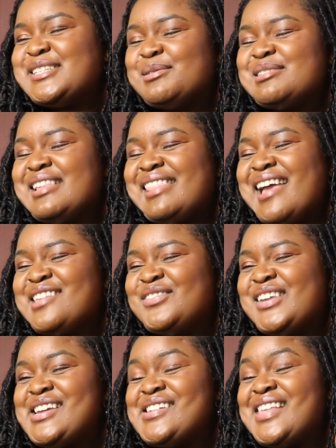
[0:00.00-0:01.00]
was the last
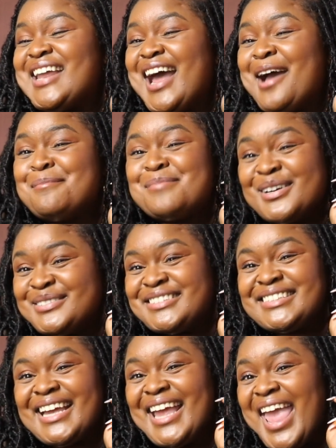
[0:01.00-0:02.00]
video that I
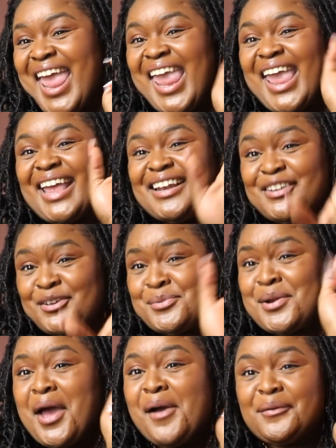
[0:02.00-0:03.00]
posted, and
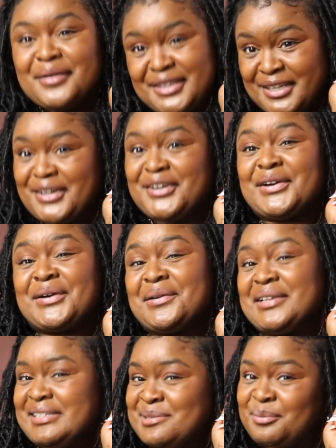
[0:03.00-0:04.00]
you know, your
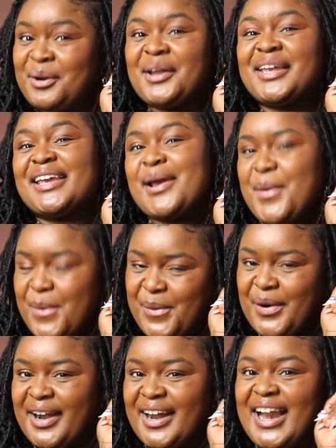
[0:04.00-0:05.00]
girl is working
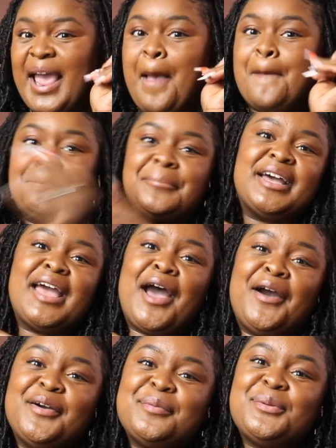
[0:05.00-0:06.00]
hard. But
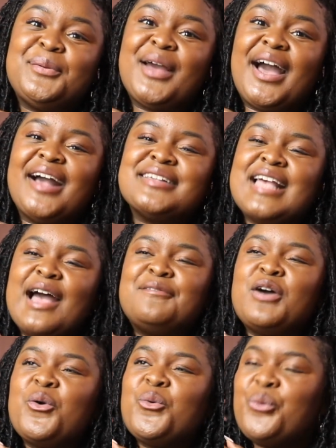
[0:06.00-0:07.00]
I hope you guys have
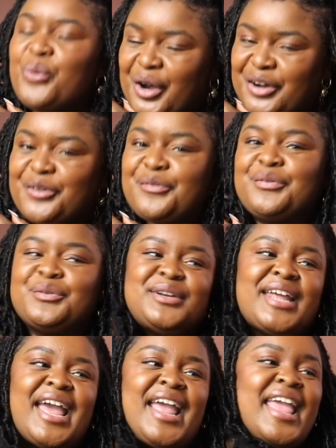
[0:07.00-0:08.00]
a wonderful
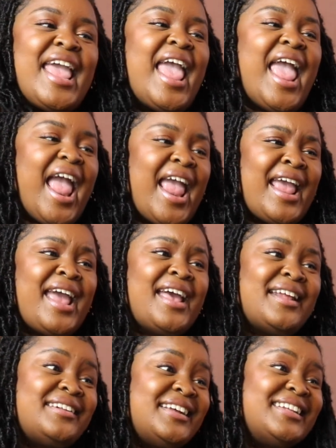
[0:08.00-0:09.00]
day,
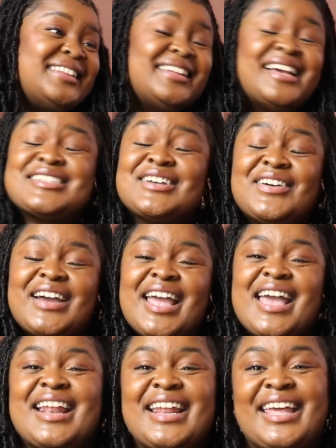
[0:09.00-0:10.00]
and let's go
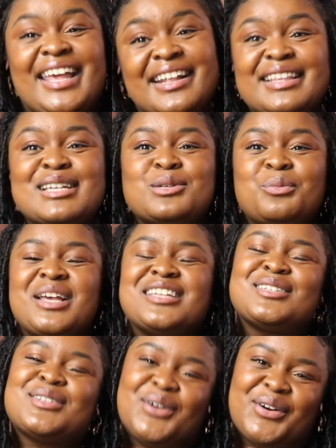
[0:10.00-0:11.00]
ahead and get this week
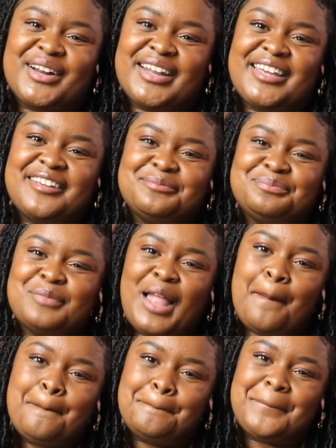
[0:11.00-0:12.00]
started.
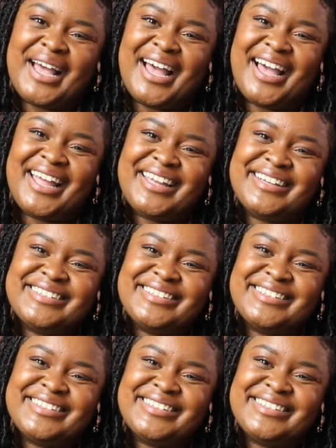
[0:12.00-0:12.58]
Bye.